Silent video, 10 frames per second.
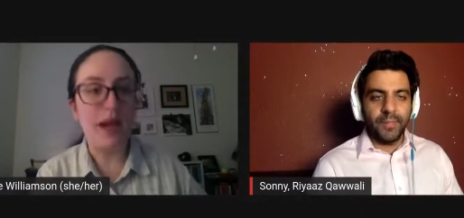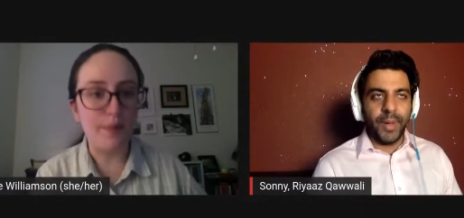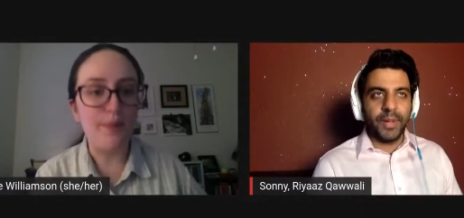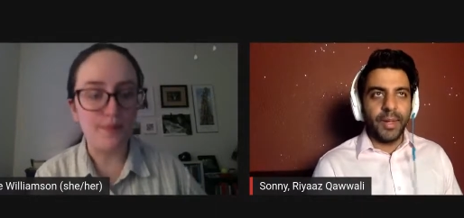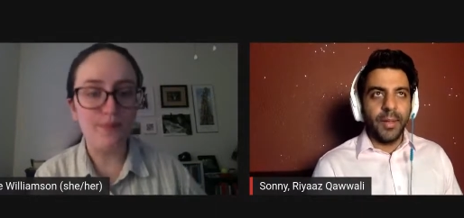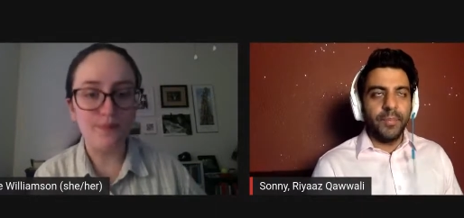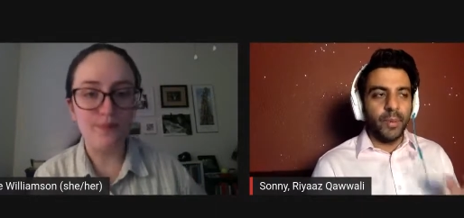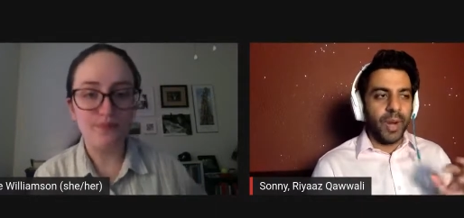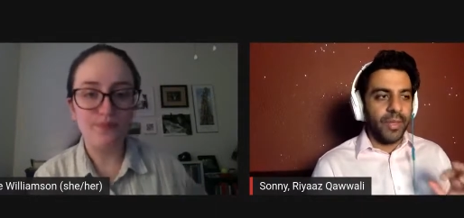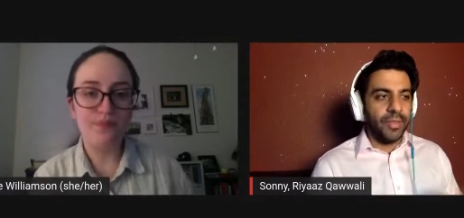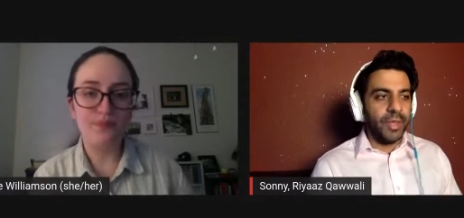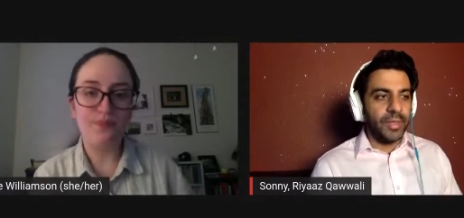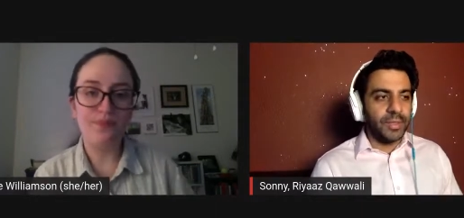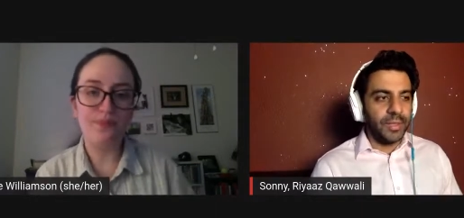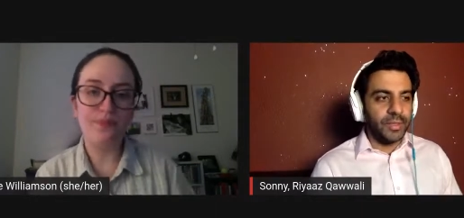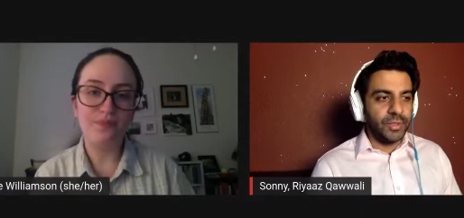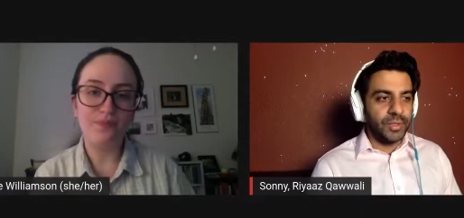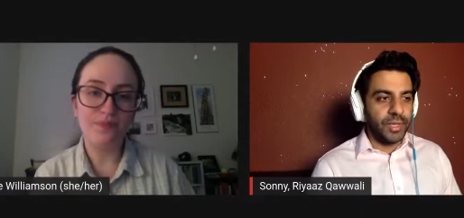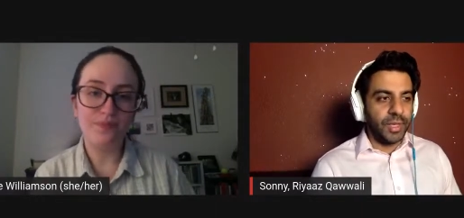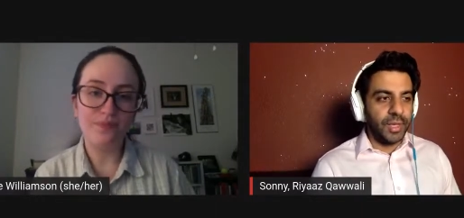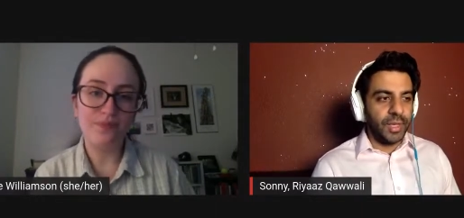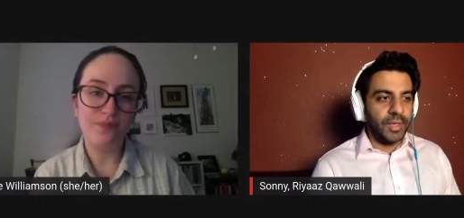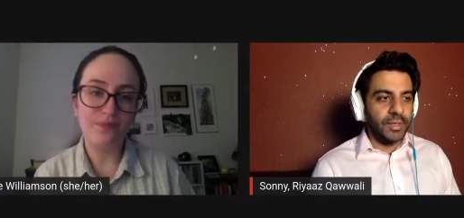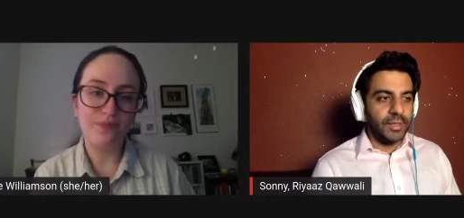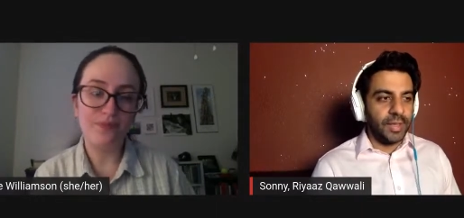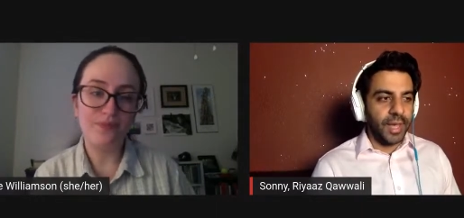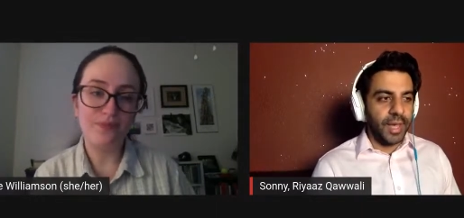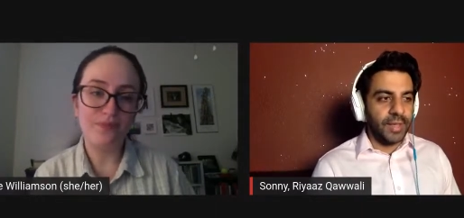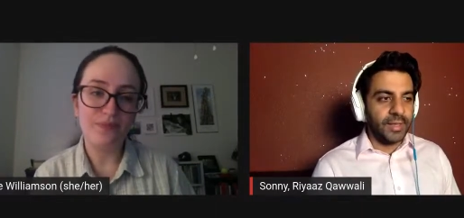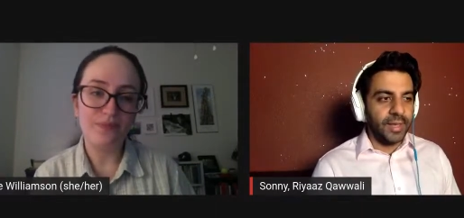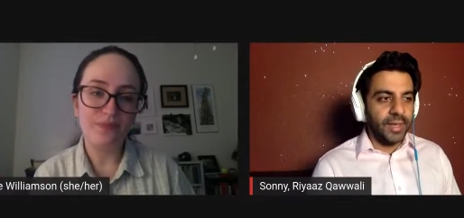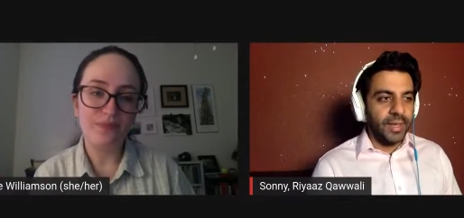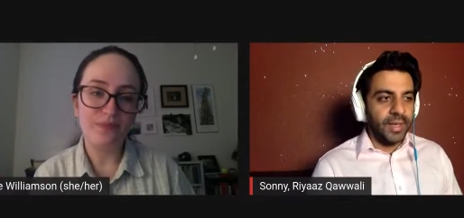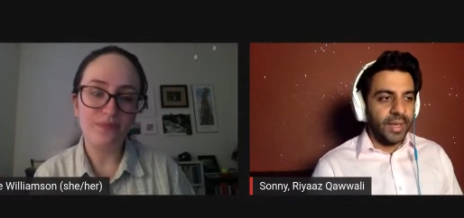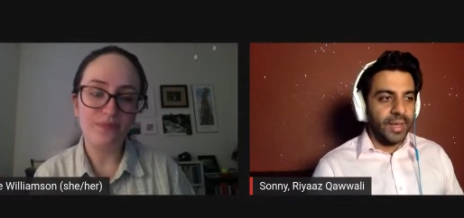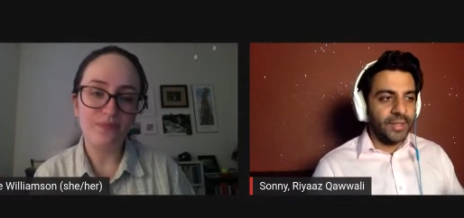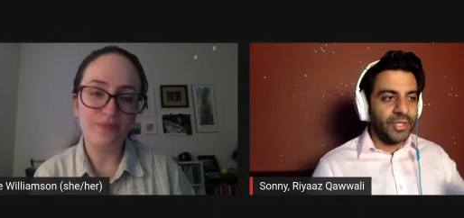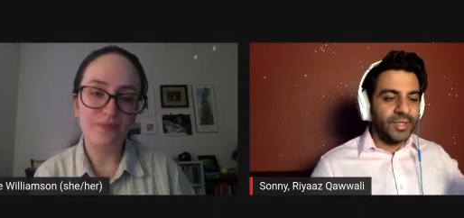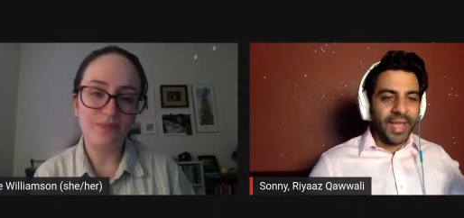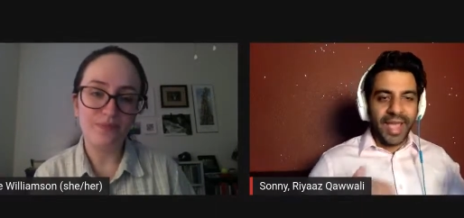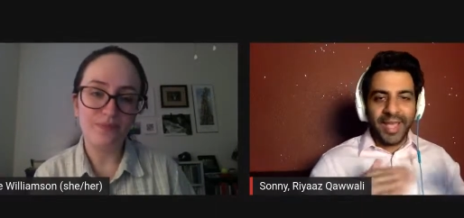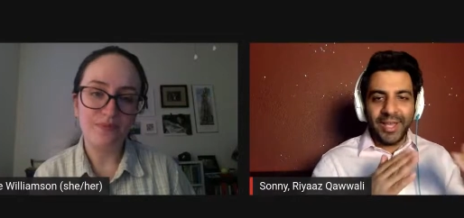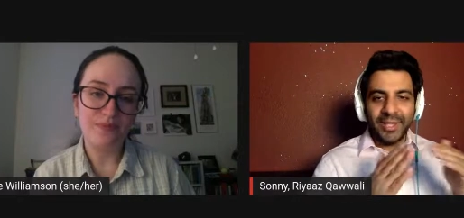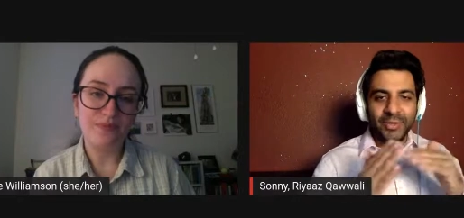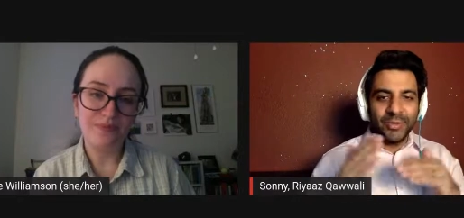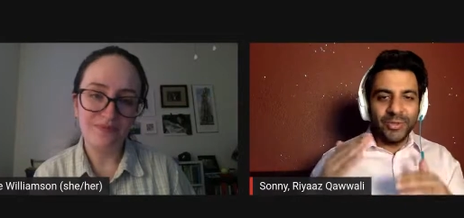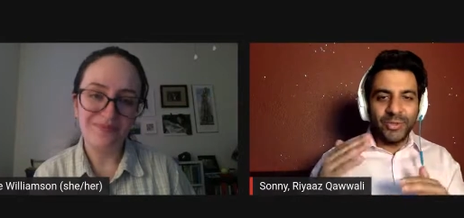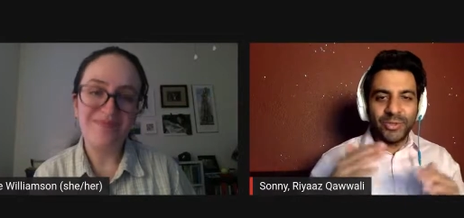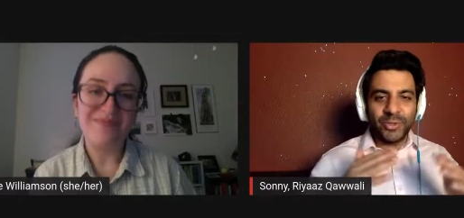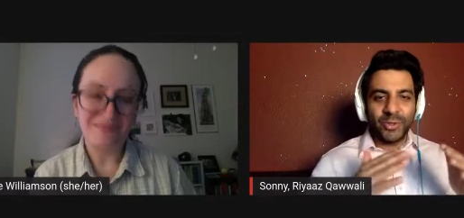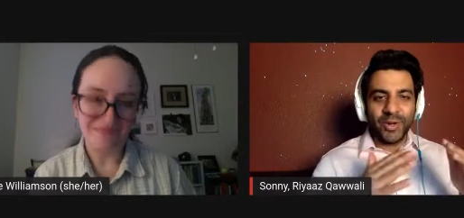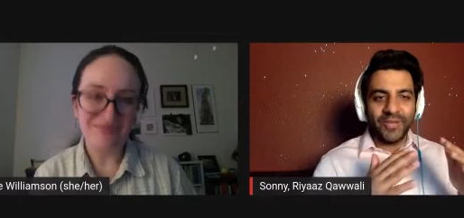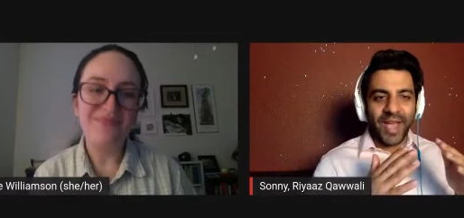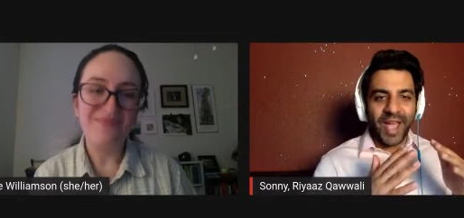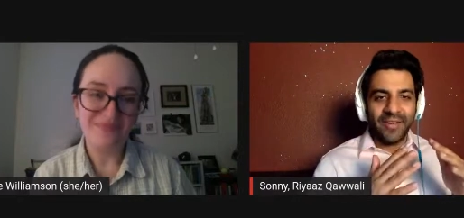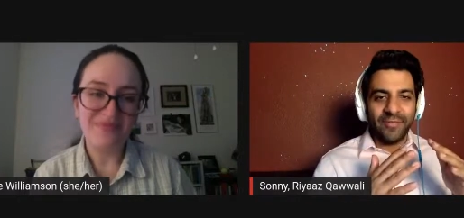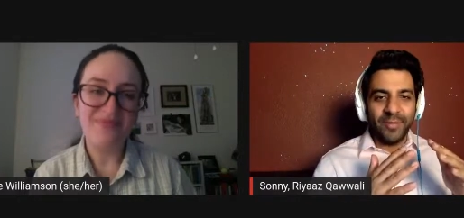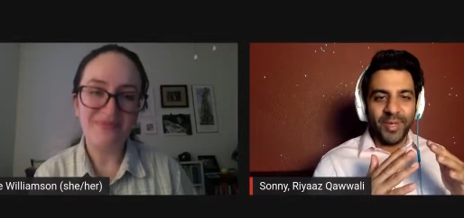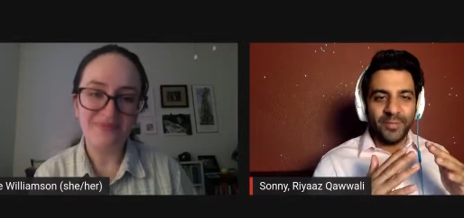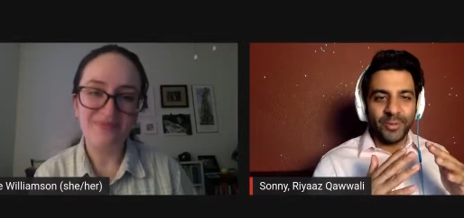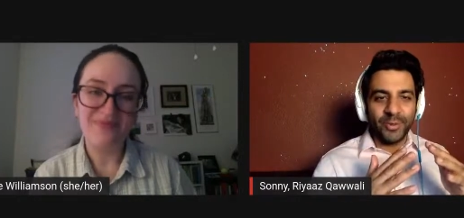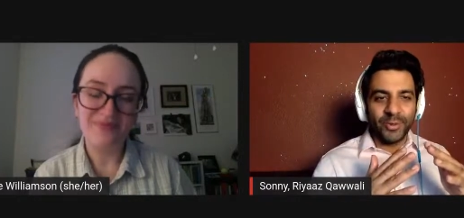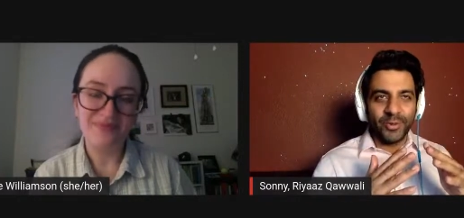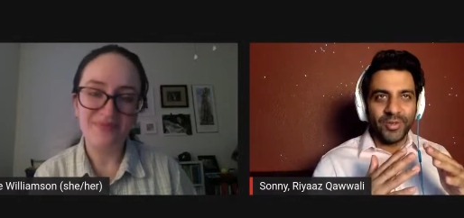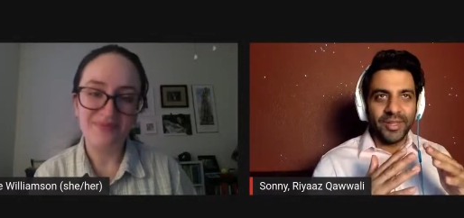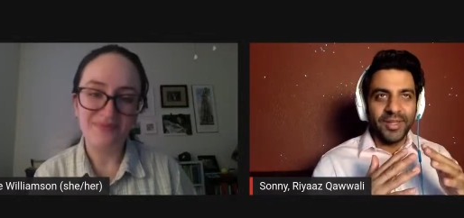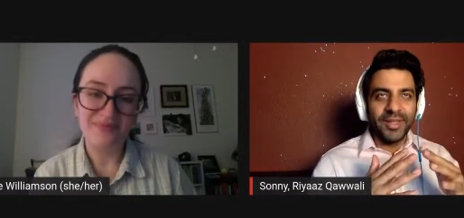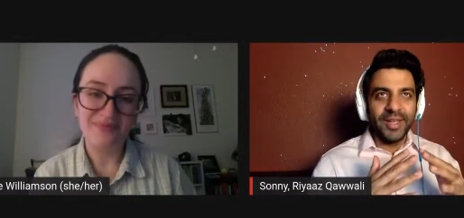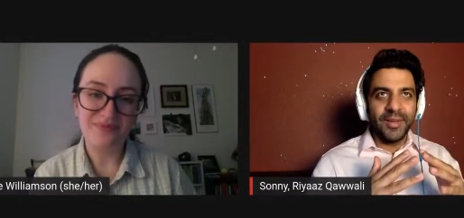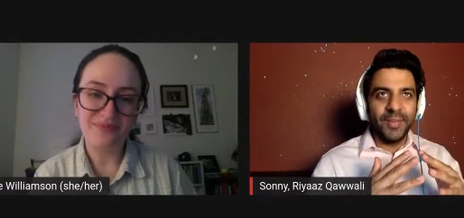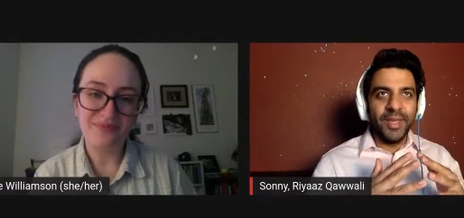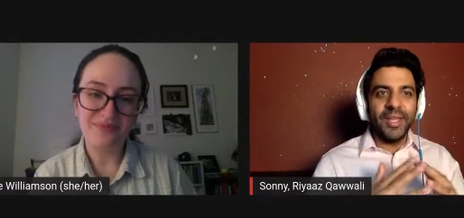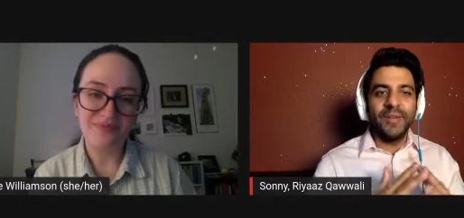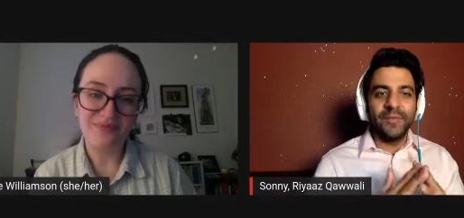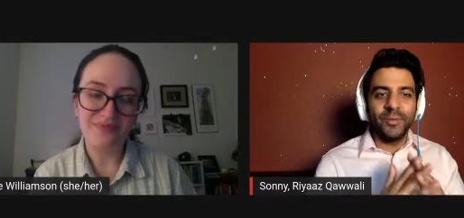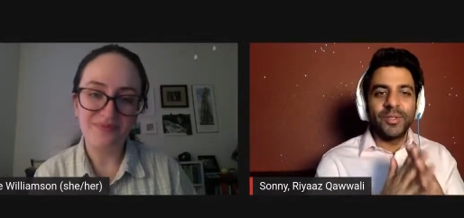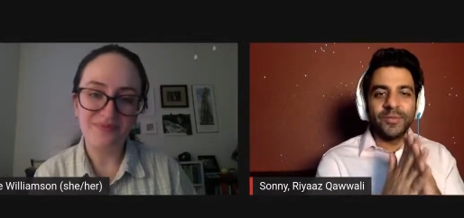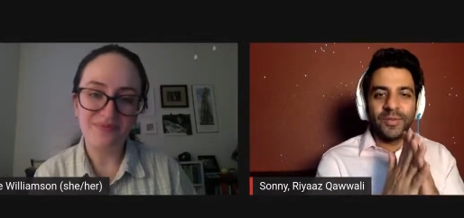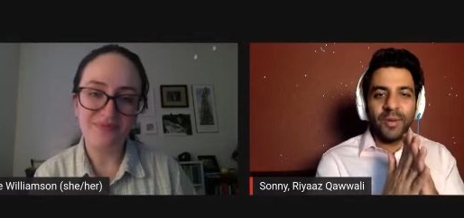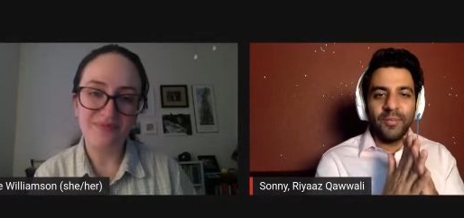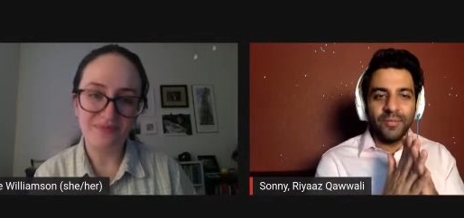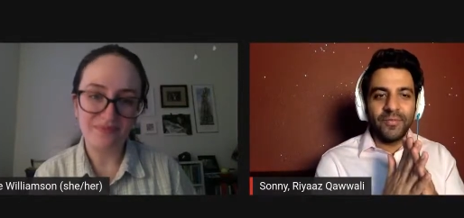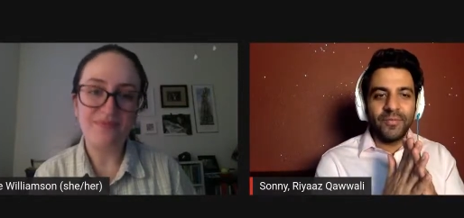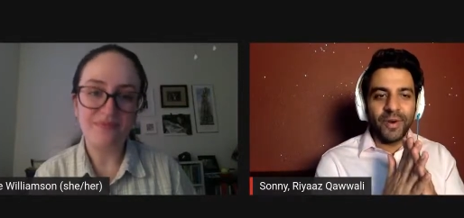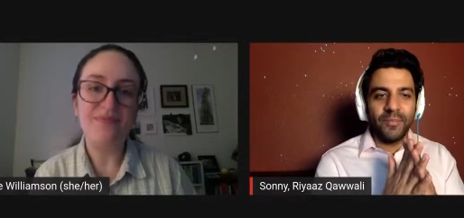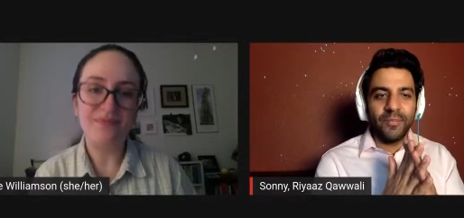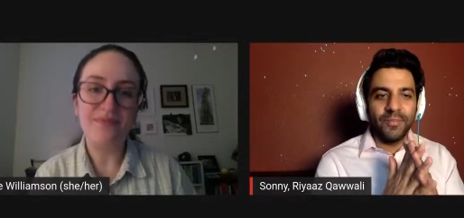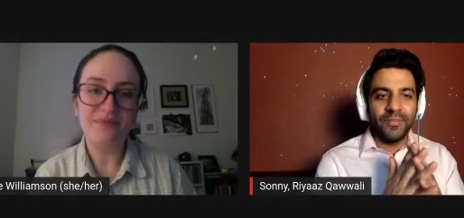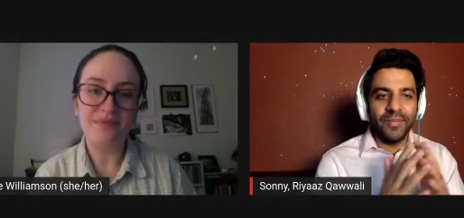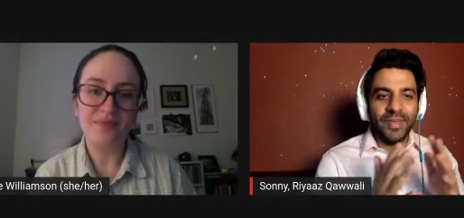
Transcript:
Speaker 1: yeah. But but what I think is interesting is that uh, today you you sort of have people being influenced from from